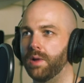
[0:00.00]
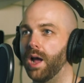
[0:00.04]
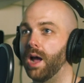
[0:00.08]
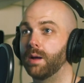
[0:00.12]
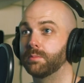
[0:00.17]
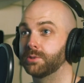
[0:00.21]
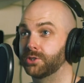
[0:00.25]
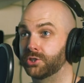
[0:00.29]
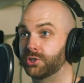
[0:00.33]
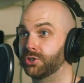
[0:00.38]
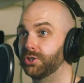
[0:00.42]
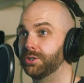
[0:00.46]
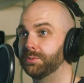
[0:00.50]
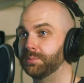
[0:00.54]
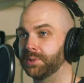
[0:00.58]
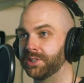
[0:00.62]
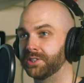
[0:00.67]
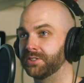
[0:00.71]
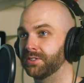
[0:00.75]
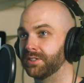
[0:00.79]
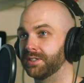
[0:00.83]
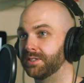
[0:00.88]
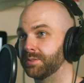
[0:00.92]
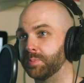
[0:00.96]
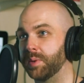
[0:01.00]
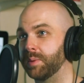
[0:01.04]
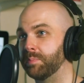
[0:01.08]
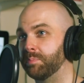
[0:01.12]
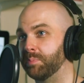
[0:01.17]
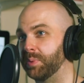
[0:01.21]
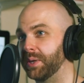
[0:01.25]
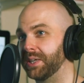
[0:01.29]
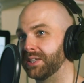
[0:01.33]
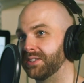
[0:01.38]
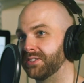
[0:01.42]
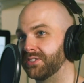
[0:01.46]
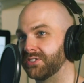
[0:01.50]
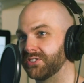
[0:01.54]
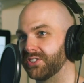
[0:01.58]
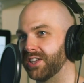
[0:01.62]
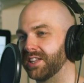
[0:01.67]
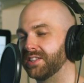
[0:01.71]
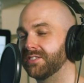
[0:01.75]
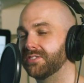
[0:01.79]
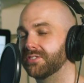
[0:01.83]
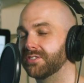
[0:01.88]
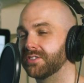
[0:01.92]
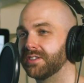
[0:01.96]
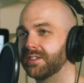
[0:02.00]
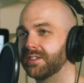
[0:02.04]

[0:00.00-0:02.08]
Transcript: I'm assuming it's been beaten since.